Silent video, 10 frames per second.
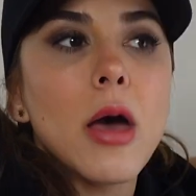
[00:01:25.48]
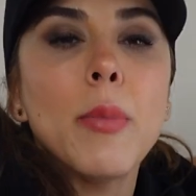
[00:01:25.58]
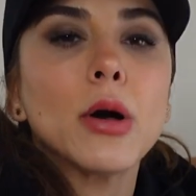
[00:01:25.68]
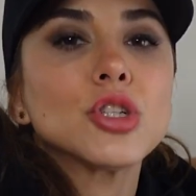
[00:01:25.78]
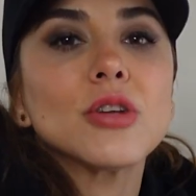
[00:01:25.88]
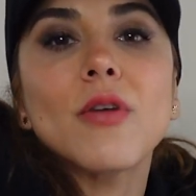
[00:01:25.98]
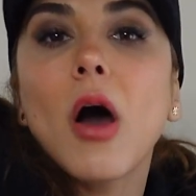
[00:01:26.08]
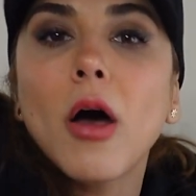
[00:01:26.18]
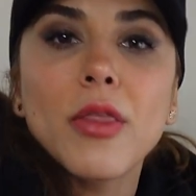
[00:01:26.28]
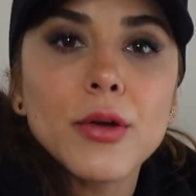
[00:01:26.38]
a bunch of
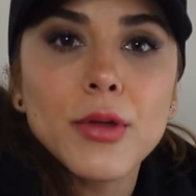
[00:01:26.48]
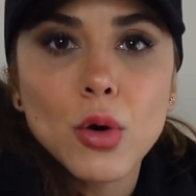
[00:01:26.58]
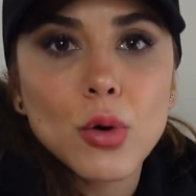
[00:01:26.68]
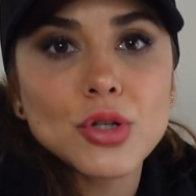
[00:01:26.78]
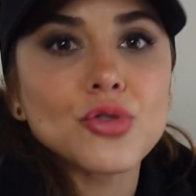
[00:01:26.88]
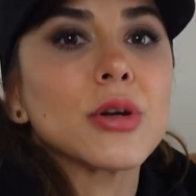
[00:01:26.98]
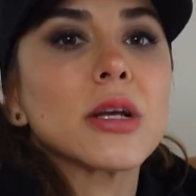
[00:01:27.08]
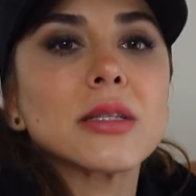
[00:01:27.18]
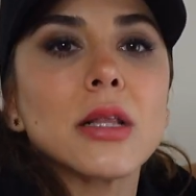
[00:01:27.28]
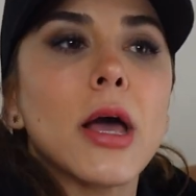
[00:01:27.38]
other decor
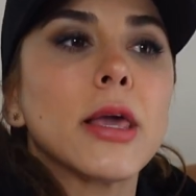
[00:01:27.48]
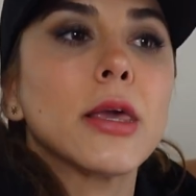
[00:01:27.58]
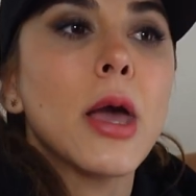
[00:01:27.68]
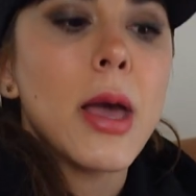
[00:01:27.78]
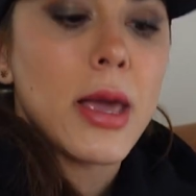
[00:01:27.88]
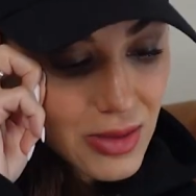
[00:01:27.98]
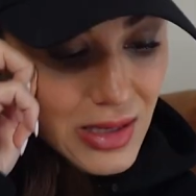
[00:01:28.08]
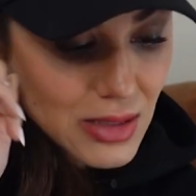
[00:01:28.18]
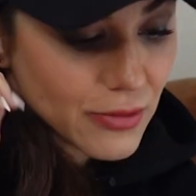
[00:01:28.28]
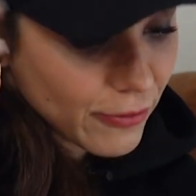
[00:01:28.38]
tricks. Like in
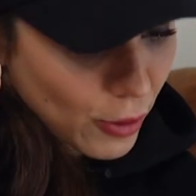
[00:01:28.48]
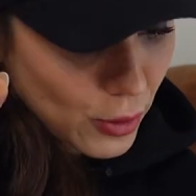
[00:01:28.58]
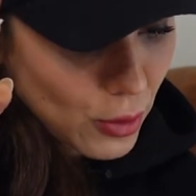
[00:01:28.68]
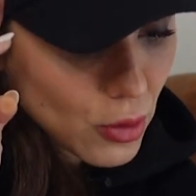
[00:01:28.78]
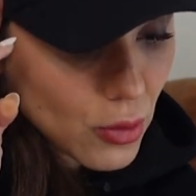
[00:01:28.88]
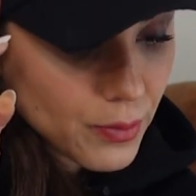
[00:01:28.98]
this photo,